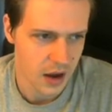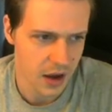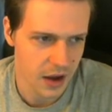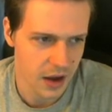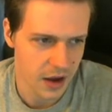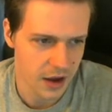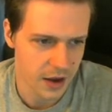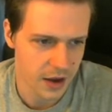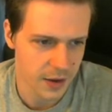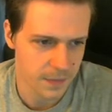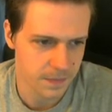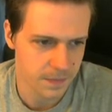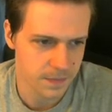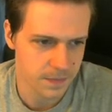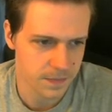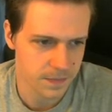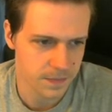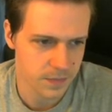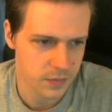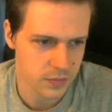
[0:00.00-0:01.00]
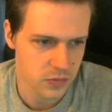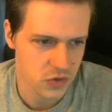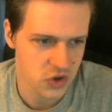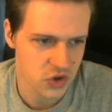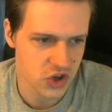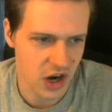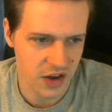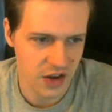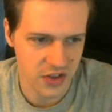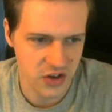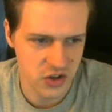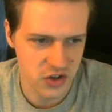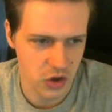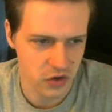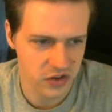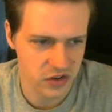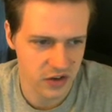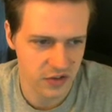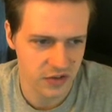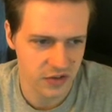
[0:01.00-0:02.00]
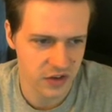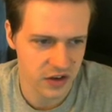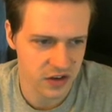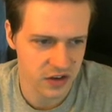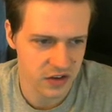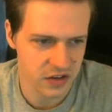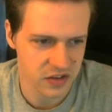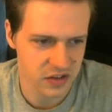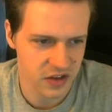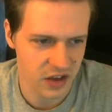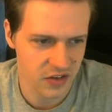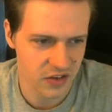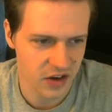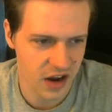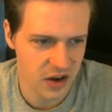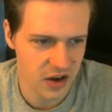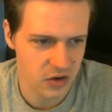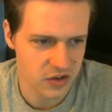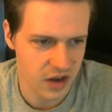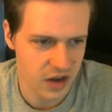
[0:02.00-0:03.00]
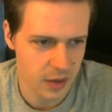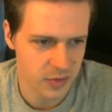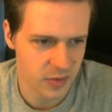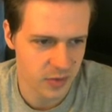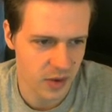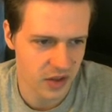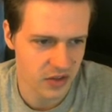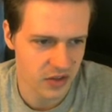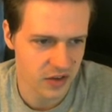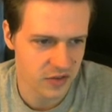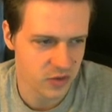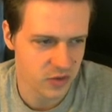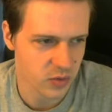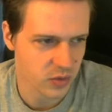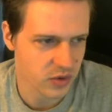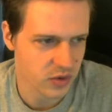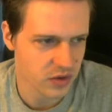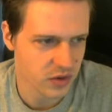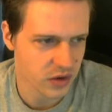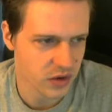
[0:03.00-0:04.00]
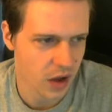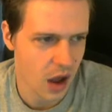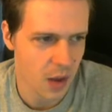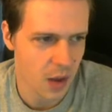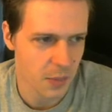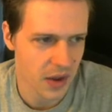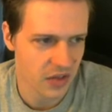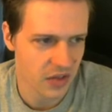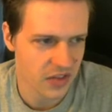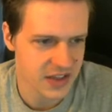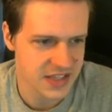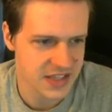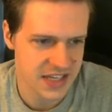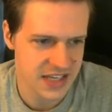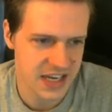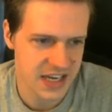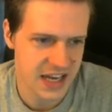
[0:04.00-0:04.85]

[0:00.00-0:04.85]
Jonathan Joseph is the other guy who tops my list, an